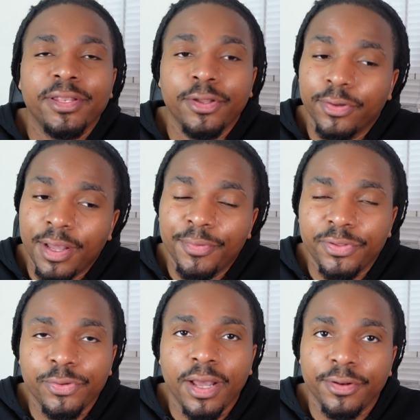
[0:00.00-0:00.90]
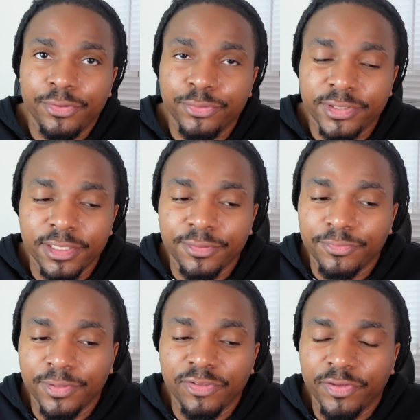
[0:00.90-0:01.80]
You know how when you have you see
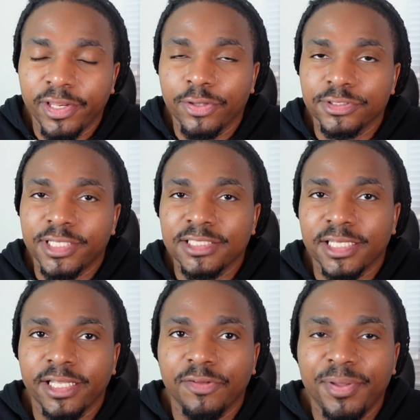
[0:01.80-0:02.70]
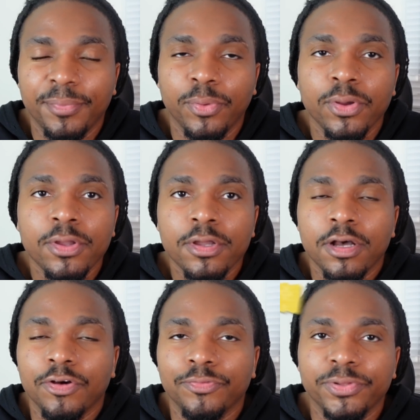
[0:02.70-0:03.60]
these videos and things like that of people
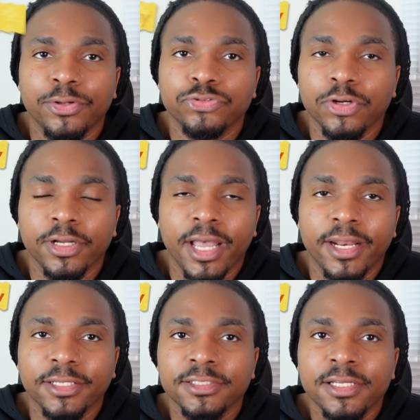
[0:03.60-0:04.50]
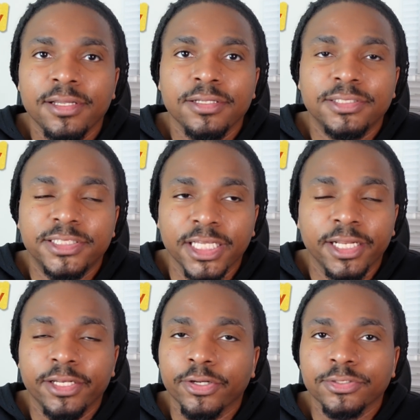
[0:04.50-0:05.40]
of you know drug addicts
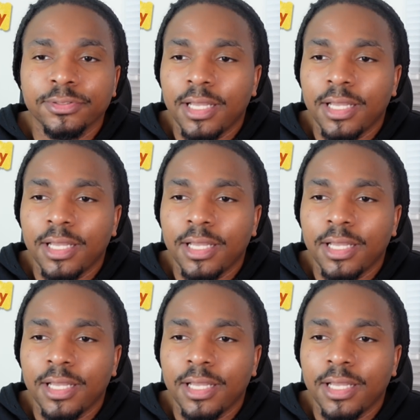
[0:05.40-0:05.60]
selling their